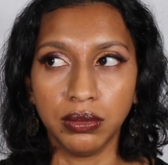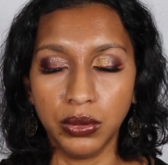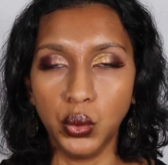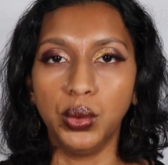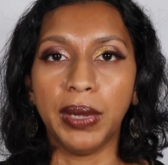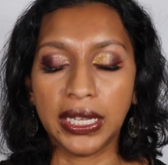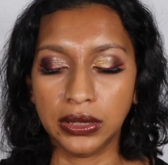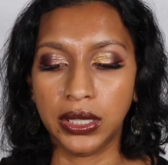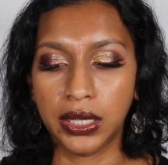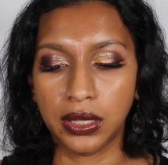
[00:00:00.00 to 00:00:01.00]
nude
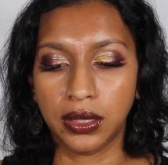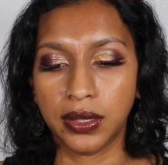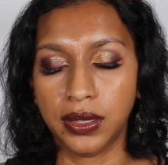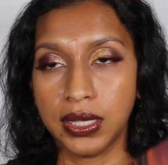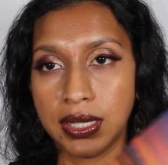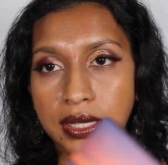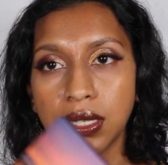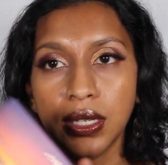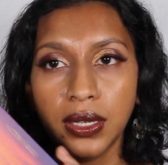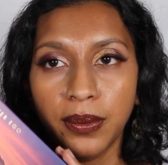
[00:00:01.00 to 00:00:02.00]
palette, I think that this
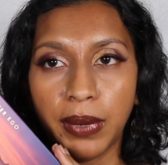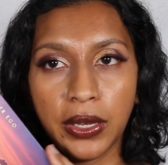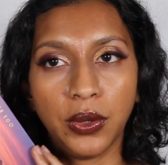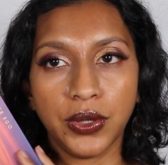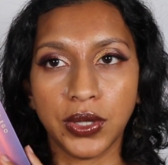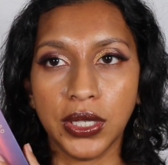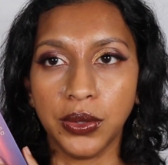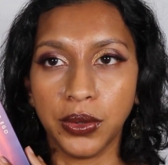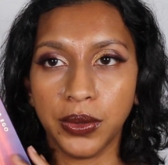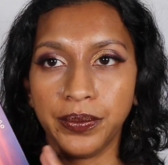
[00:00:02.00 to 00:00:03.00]
by Alter
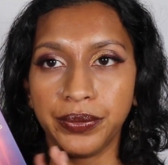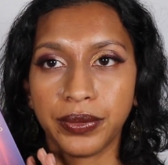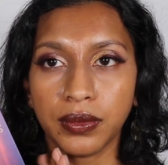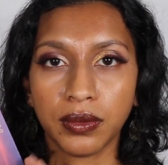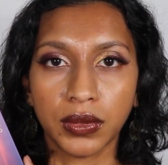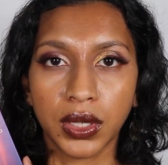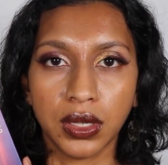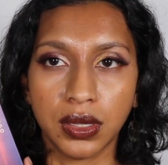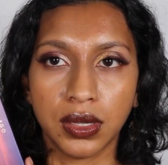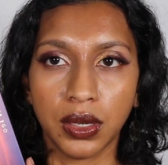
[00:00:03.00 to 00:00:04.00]
Ego
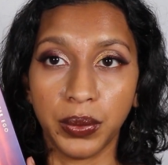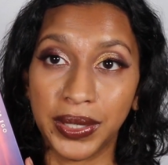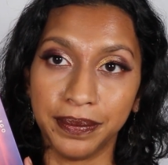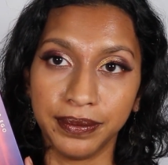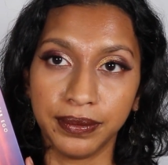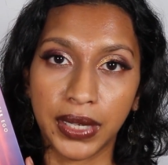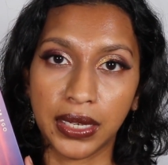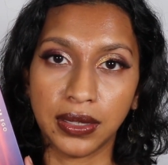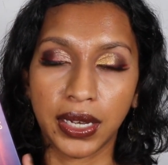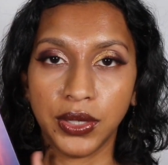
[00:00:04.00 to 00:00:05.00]
is a win,
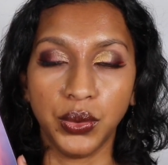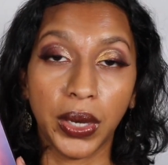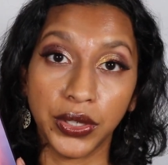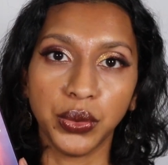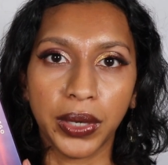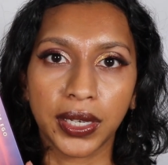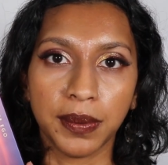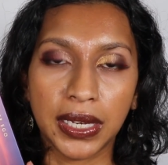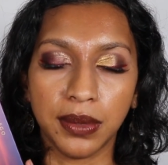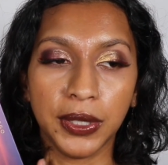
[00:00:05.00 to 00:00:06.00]
and I do
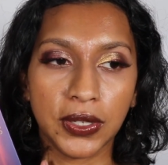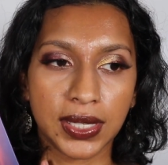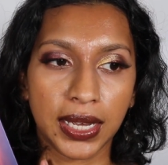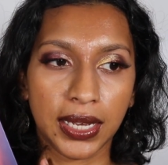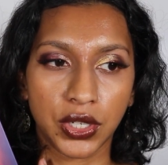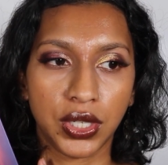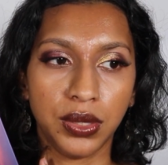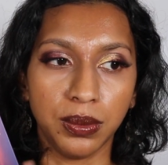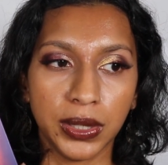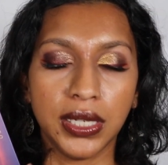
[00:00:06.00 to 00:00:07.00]
recommend it because I actually
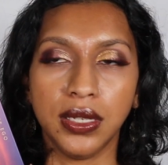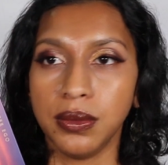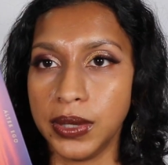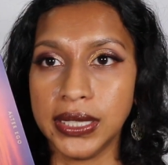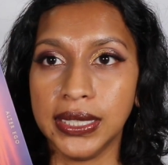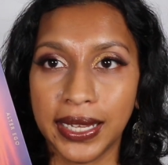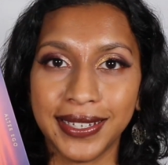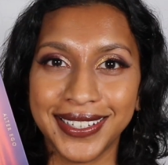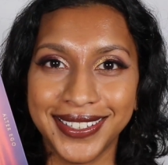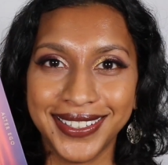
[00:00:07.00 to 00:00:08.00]
really
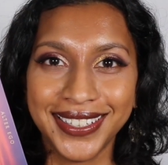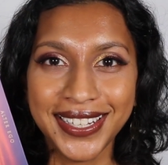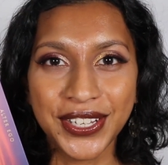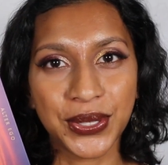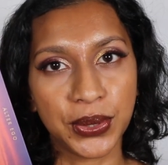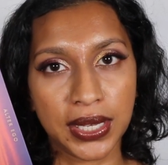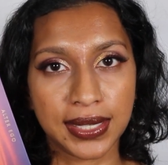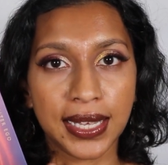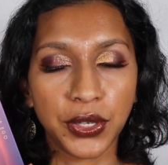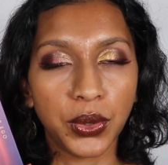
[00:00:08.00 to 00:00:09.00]
like it. So yes,
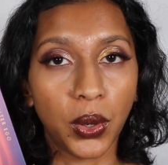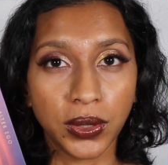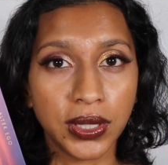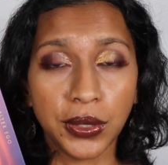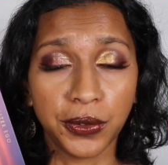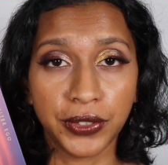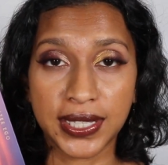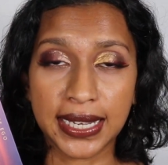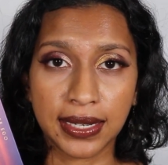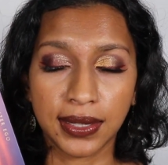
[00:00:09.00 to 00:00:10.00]
thank you to Alter Ego for
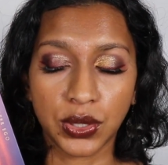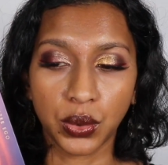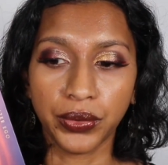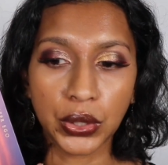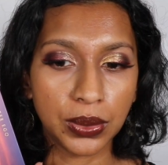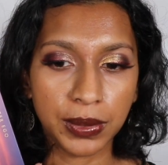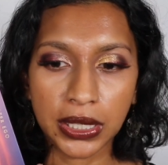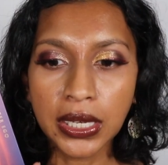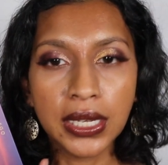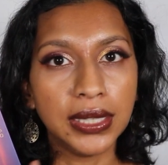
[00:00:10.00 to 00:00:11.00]
sending this over to
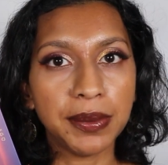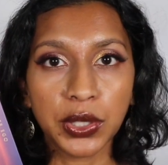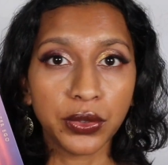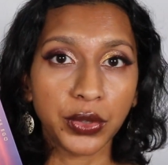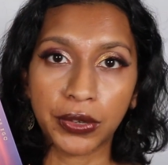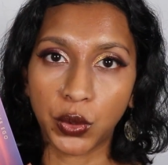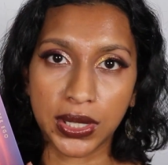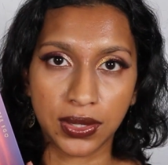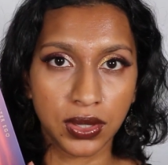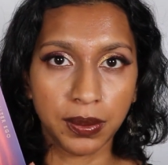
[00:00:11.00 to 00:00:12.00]
me. Let me know if you have
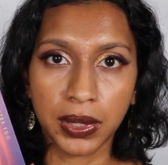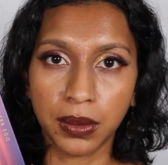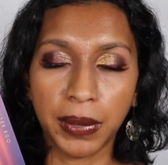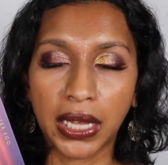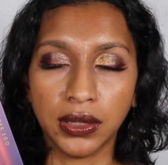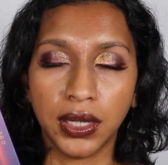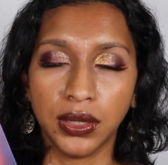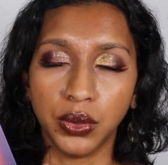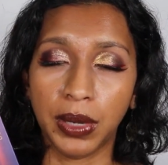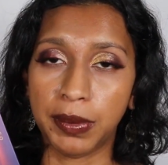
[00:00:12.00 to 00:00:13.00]
questions about the palette. I'll
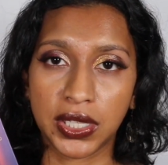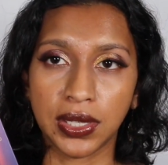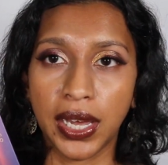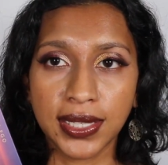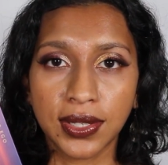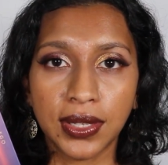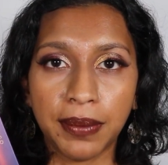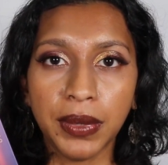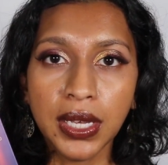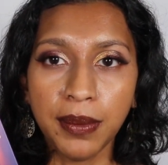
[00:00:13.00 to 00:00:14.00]
do my best to answer
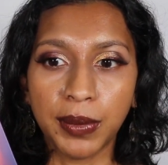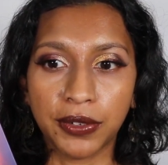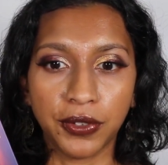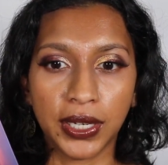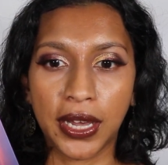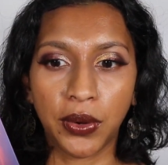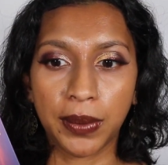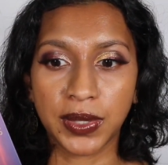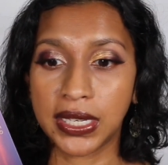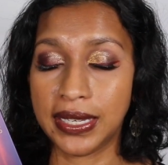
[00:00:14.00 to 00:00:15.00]
them, but for now
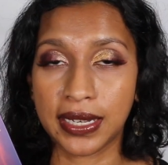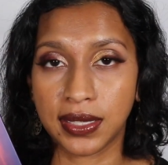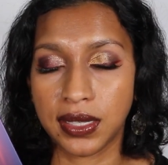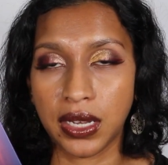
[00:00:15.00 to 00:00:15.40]
I'm saying yes,